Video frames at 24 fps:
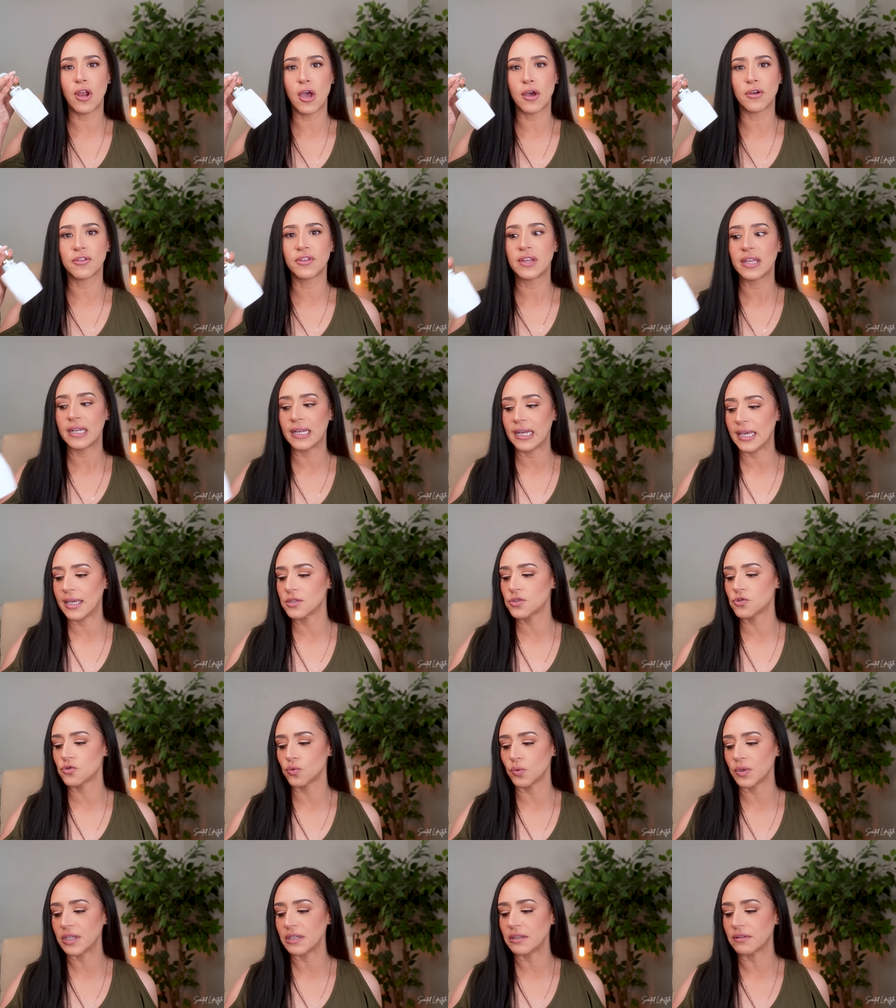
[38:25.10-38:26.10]
fleur de
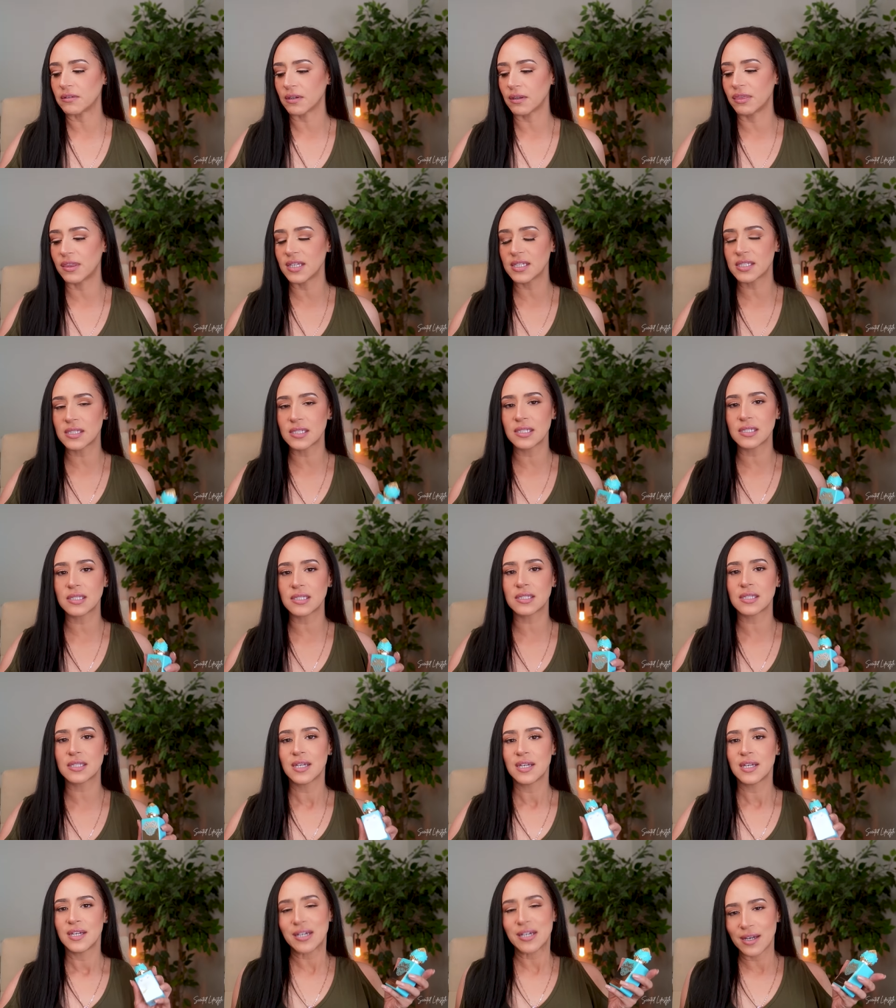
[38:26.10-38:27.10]
lait sweet. This
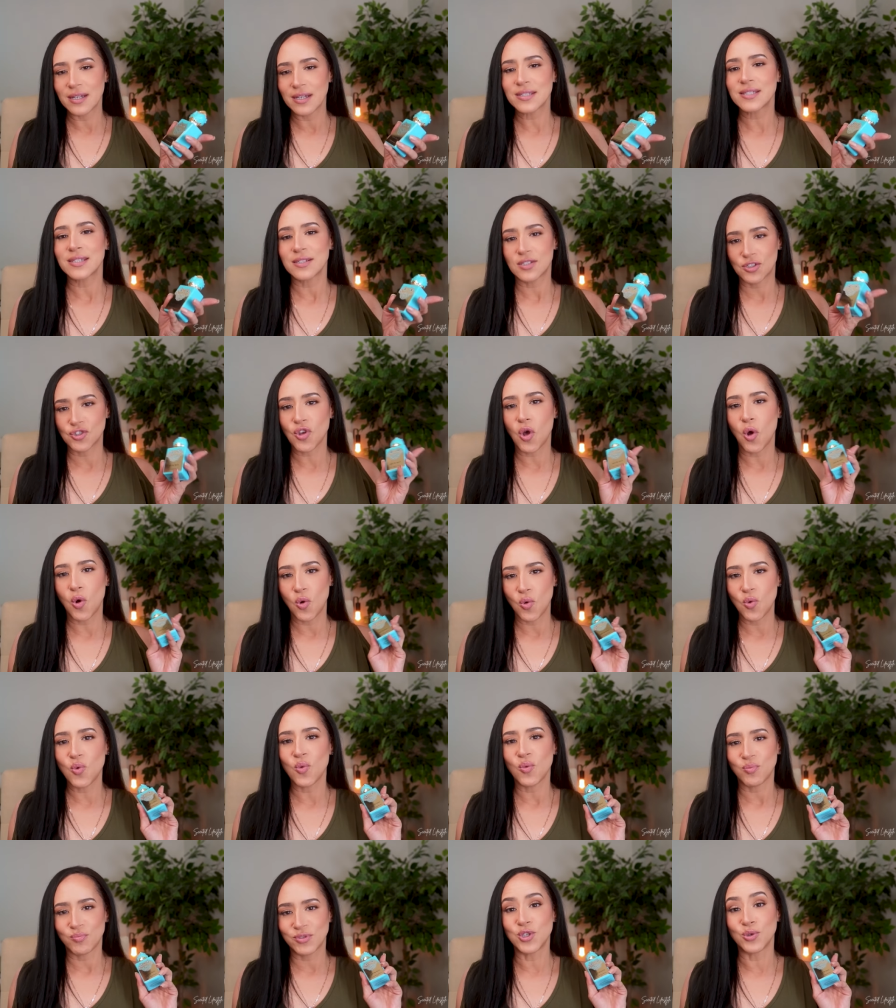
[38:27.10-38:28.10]
is because it's
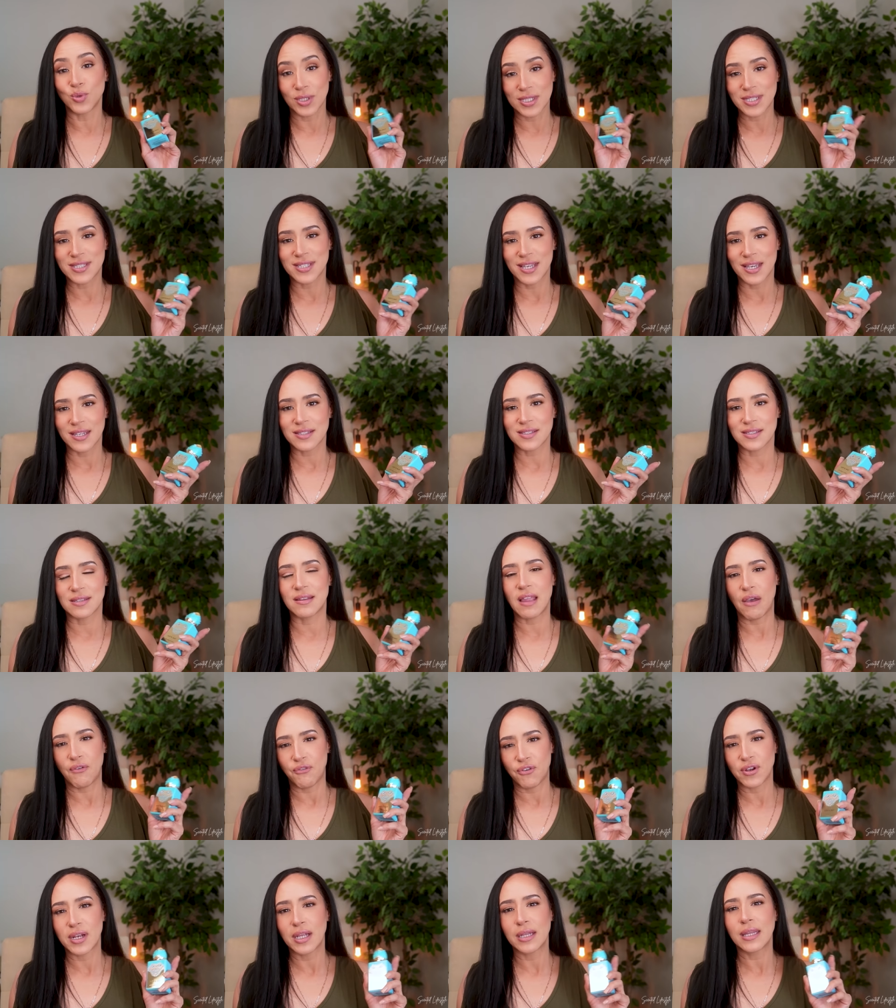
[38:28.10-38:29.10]
so unisex,
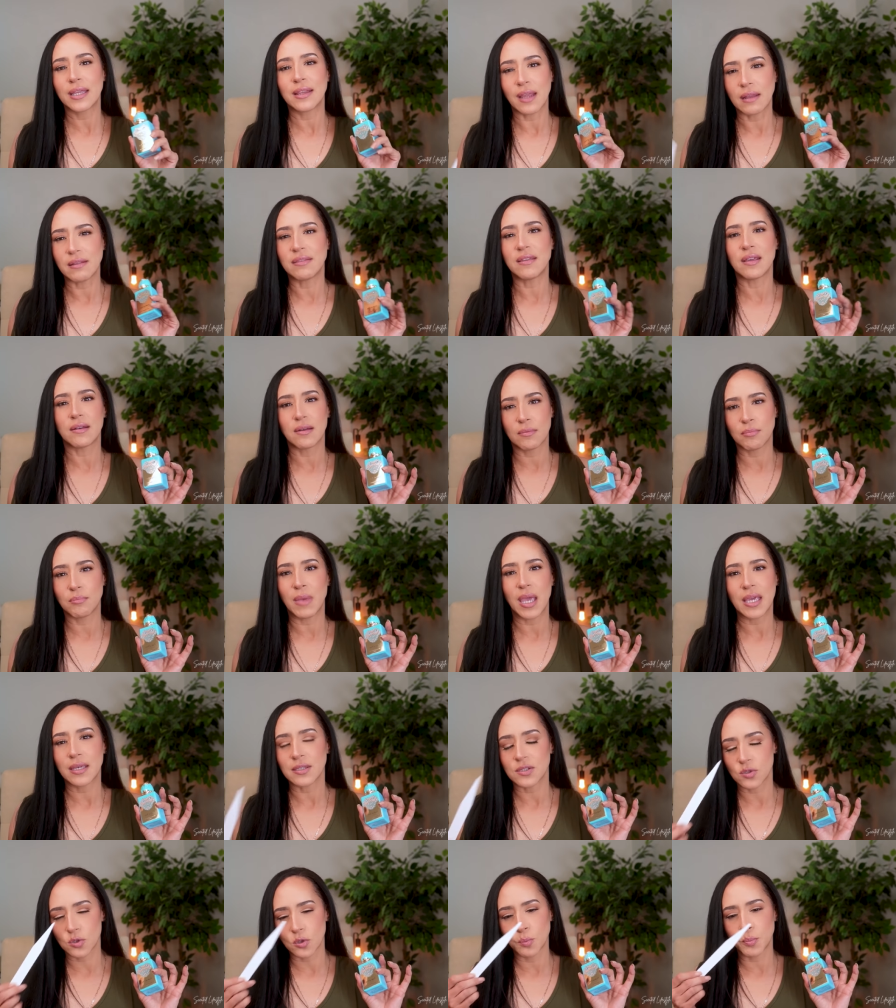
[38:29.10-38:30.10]
definitely they didn't
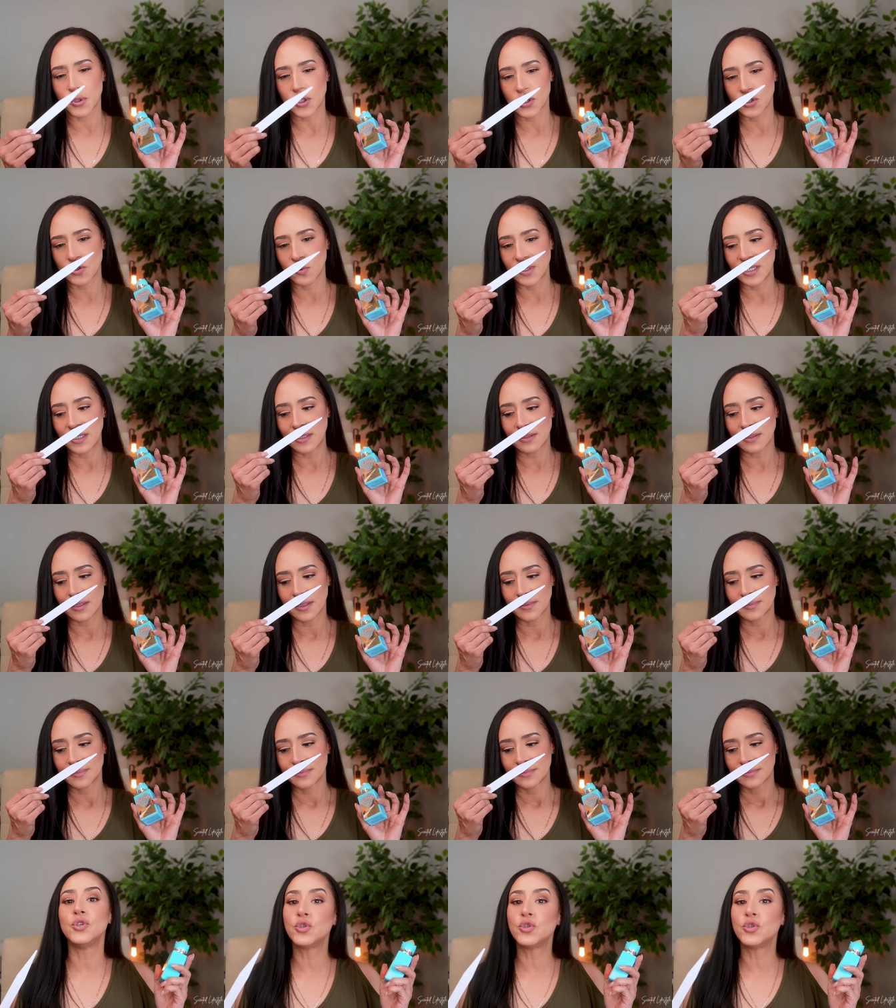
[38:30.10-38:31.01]
make it super sweet.